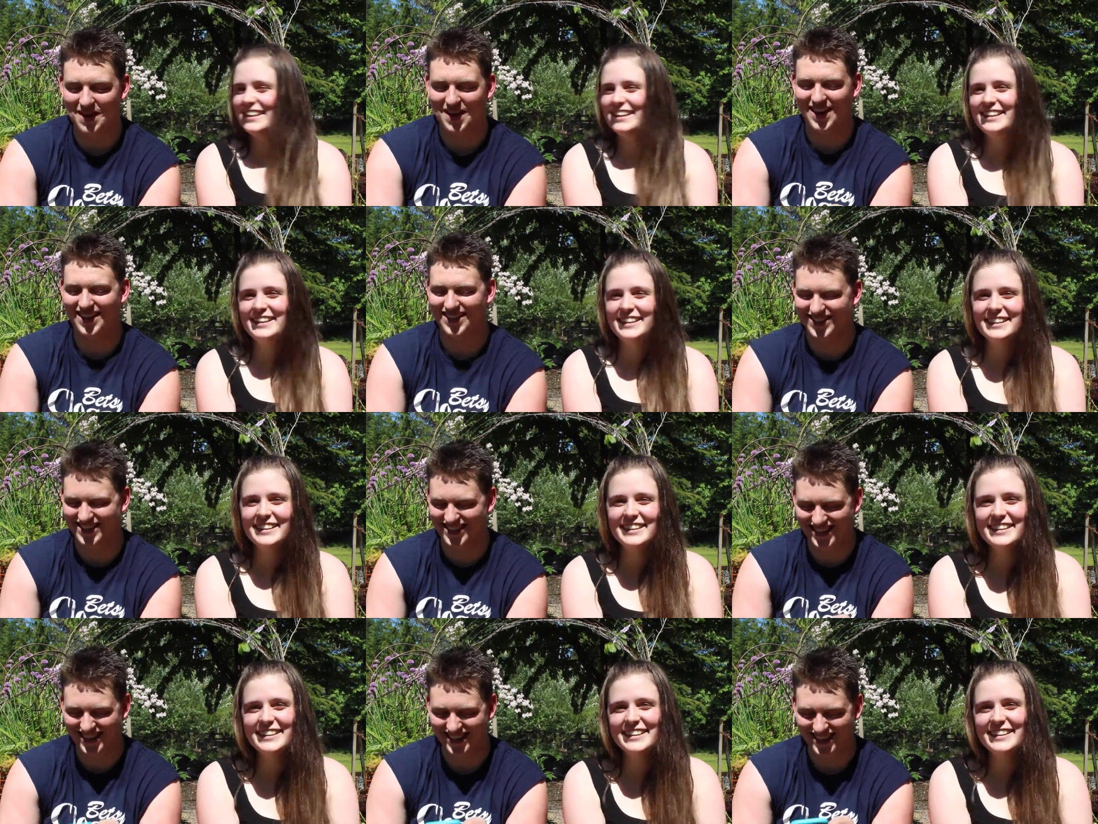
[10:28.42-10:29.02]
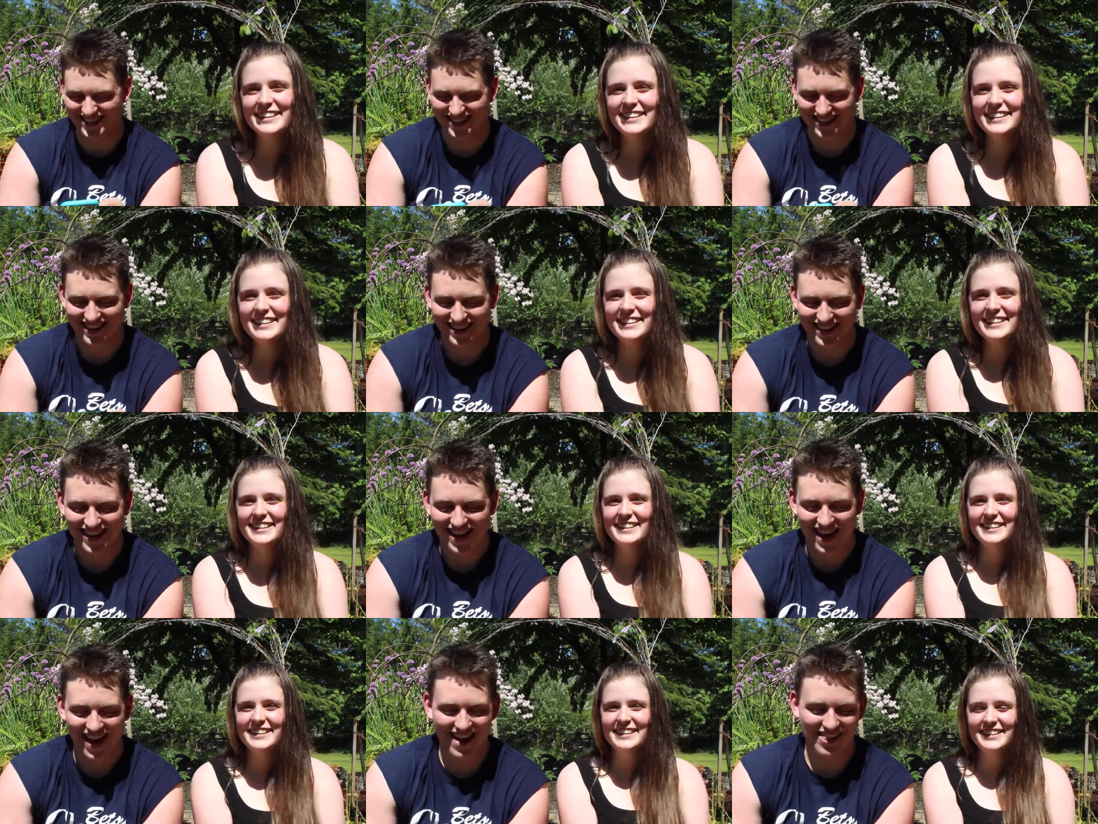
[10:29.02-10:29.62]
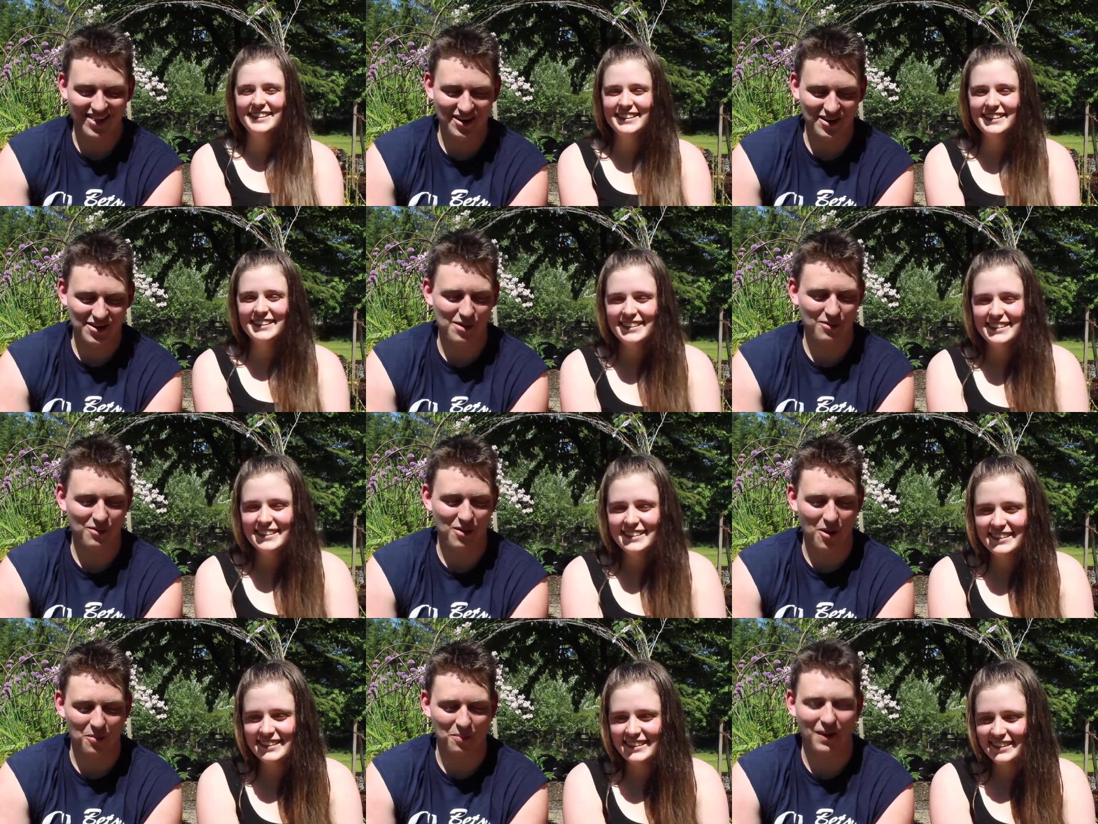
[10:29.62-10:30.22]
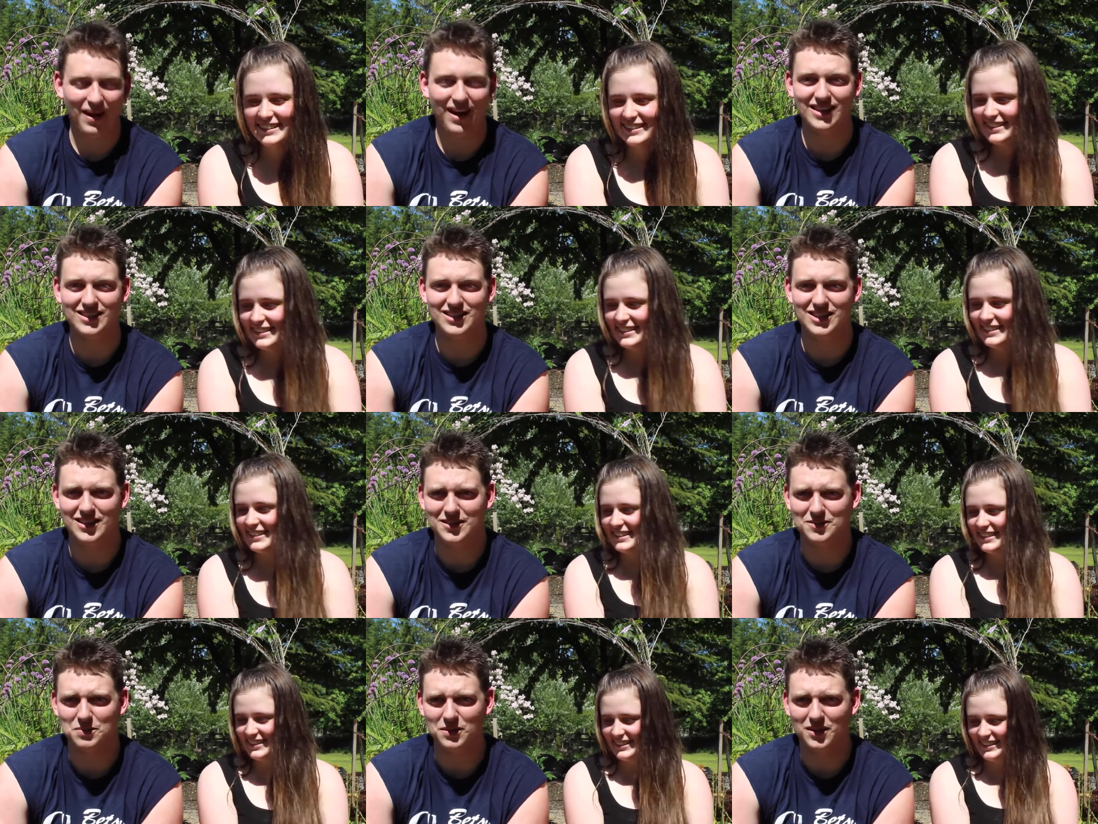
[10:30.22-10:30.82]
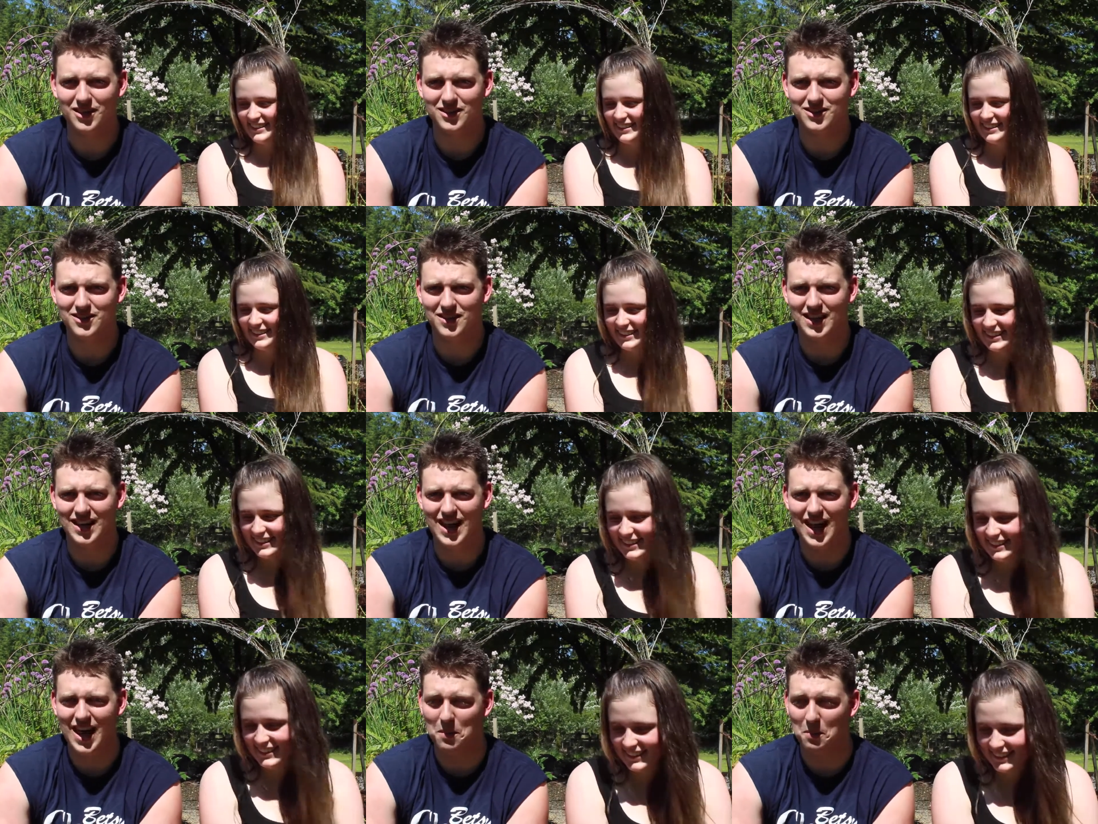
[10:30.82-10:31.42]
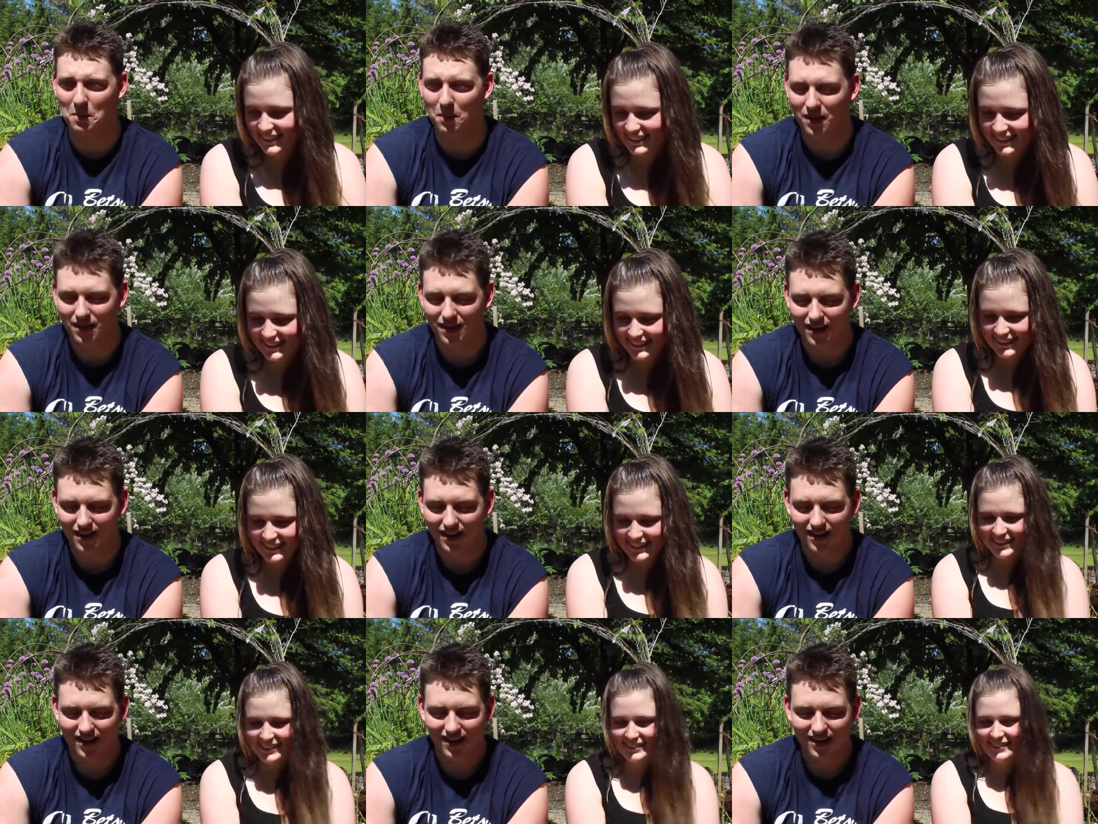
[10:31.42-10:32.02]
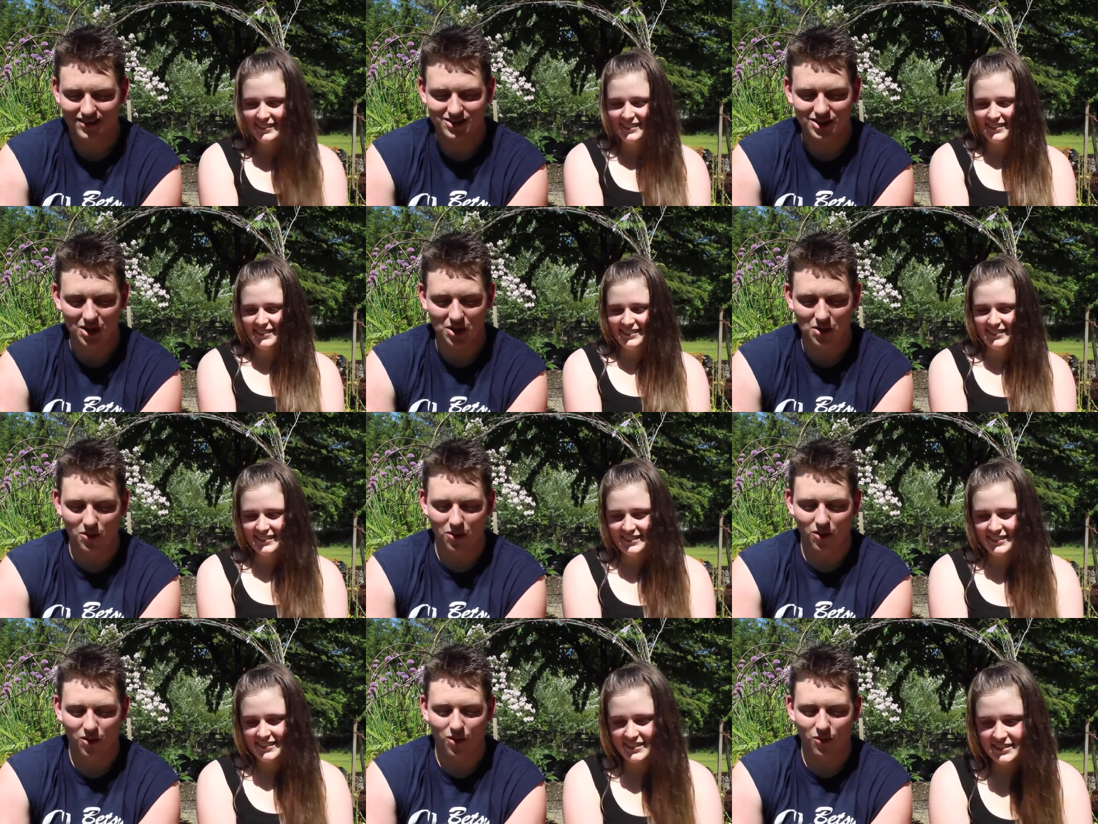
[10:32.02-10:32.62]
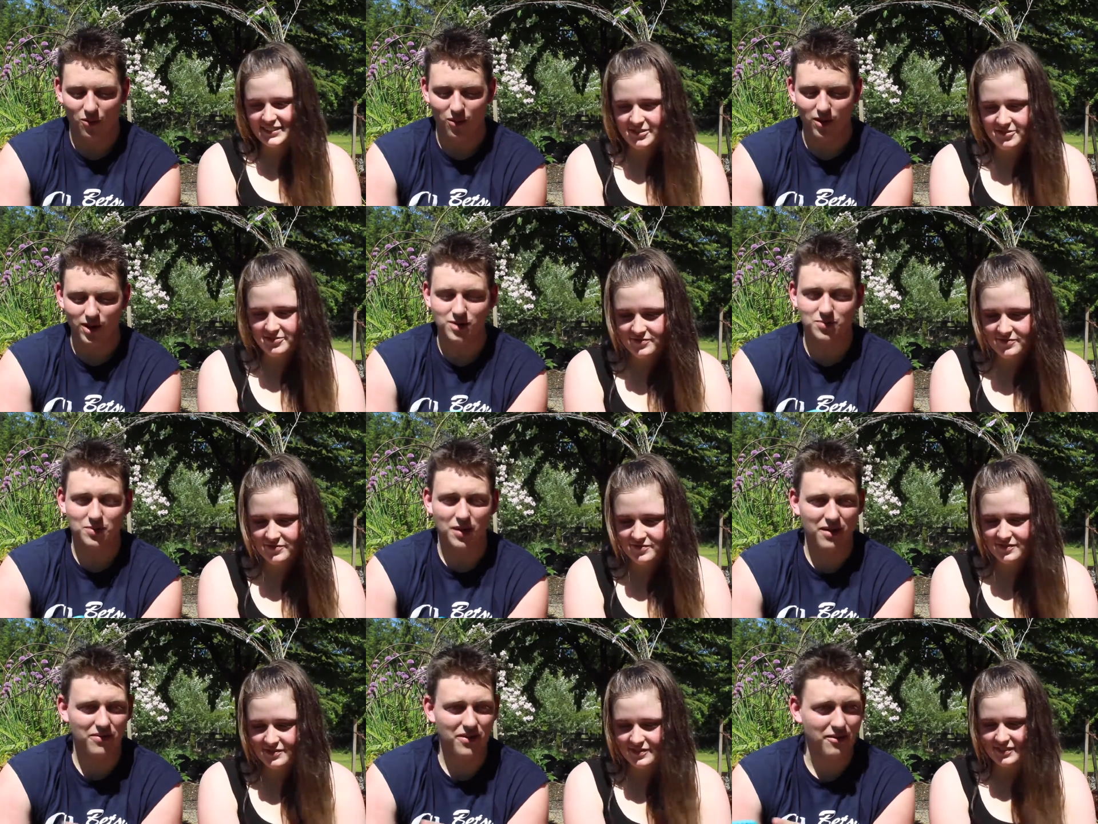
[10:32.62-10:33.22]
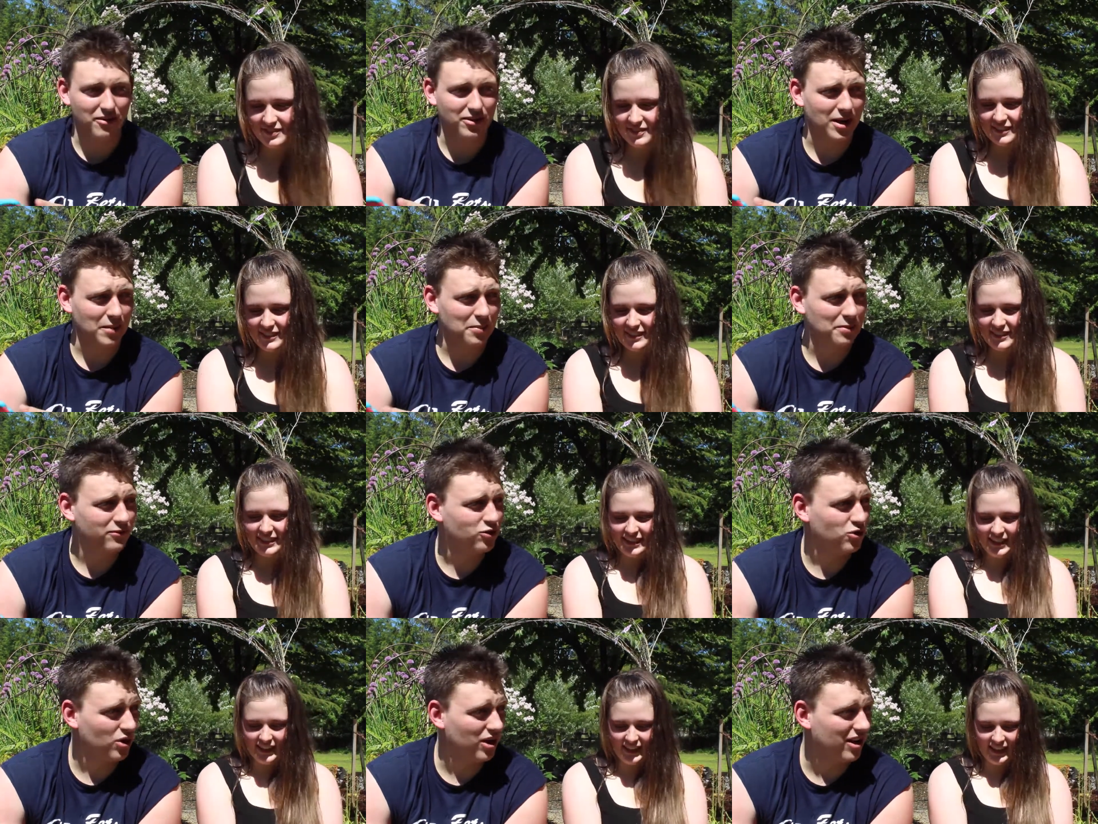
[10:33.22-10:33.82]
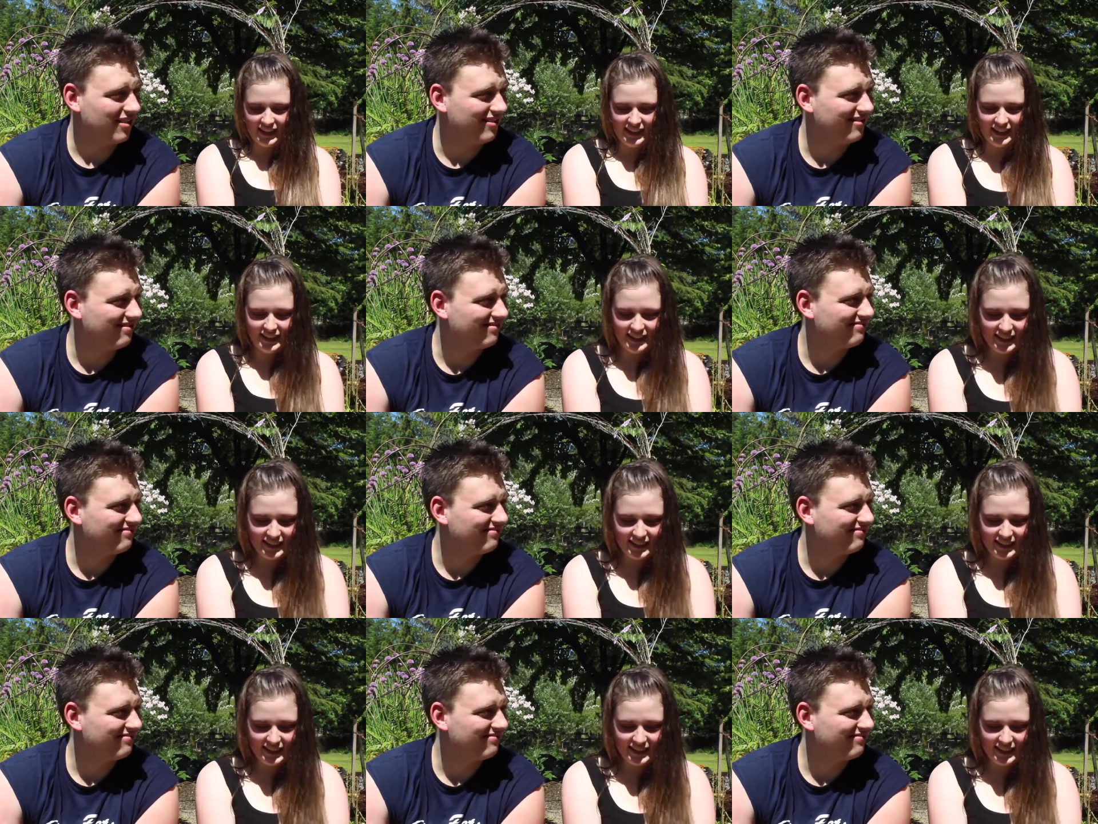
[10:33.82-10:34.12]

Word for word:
Speaker 1: pansies. I literally wrote pansies because of the name. So, what is my favorite type of tree?